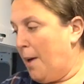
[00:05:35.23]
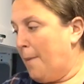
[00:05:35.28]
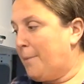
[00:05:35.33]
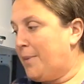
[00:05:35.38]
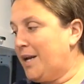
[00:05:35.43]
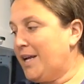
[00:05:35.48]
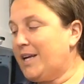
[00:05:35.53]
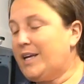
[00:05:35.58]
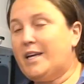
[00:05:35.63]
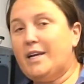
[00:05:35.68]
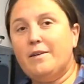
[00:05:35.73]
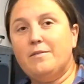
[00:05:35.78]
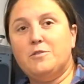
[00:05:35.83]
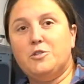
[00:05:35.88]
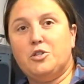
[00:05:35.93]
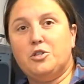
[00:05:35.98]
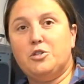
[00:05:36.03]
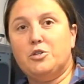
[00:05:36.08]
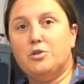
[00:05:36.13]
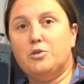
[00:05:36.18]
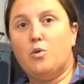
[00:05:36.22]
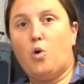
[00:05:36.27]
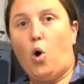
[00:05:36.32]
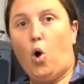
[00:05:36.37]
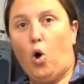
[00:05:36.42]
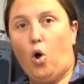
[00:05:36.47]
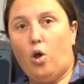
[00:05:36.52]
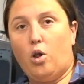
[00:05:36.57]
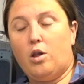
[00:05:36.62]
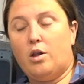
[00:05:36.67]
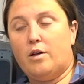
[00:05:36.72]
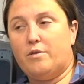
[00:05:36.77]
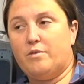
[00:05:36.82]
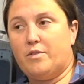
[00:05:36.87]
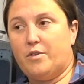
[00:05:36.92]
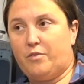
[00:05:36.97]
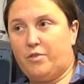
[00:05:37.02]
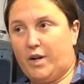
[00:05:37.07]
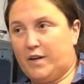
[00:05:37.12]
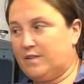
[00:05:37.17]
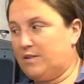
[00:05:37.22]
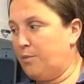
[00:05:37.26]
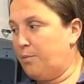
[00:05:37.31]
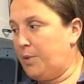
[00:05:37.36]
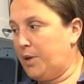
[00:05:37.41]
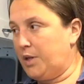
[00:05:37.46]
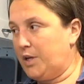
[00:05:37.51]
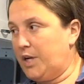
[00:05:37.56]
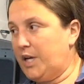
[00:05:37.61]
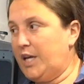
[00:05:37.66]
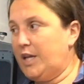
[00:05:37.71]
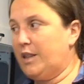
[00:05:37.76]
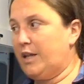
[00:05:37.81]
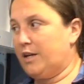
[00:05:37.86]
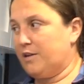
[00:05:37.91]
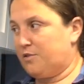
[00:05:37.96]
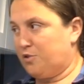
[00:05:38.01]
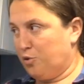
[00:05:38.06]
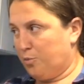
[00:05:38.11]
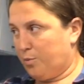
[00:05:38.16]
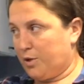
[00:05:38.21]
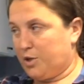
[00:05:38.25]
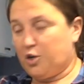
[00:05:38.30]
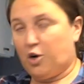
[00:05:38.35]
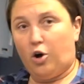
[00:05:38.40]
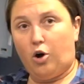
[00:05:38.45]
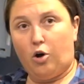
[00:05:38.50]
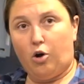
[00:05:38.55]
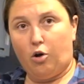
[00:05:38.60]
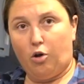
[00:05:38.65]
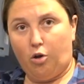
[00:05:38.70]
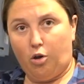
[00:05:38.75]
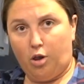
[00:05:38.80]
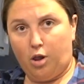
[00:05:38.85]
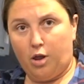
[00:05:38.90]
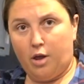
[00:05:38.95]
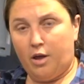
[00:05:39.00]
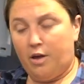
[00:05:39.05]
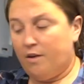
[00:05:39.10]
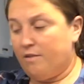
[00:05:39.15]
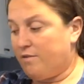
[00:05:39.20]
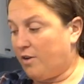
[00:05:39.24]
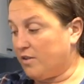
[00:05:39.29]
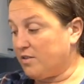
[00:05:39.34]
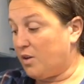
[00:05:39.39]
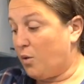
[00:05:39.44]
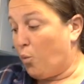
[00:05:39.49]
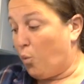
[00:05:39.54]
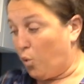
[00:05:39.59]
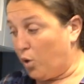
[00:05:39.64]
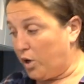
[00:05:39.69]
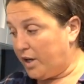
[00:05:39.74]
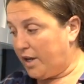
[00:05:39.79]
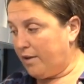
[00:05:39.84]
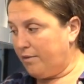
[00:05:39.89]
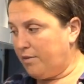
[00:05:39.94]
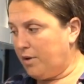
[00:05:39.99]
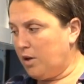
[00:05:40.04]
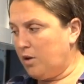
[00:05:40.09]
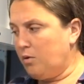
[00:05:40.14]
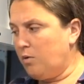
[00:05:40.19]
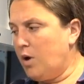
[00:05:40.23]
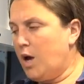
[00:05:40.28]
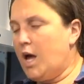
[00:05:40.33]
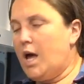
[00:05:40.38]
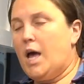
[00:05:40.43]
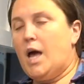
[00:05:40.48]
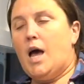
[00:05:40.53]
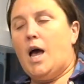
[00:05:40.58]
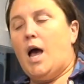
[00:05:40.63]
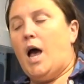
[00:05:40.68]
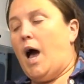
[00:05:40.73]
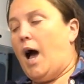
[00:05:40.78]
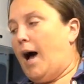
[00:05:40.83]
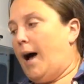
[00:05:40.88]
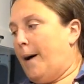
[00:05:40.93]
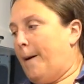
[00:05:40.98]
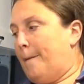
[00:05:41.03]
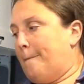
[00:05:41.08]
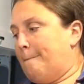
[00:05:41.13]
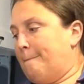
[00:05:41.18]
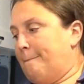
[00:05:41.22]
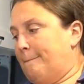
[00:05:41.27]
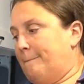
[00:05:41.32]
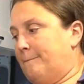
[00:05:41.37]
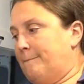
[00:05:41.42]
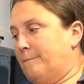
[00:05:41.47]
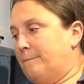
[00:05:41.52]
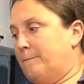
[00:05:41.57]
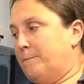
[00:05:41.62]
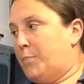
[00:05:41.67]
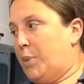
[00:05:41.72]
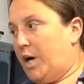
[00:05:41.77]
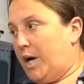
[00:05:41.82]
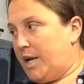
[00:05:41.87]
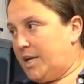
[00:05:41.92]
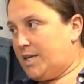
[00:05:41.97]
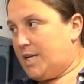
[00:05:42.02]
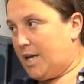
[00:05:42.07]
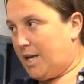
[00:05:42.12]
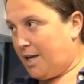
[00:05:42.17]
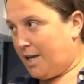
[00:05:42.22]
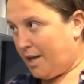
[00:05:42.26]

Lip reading: but it gives you all of the flexibility that a super tall faucet would give you. But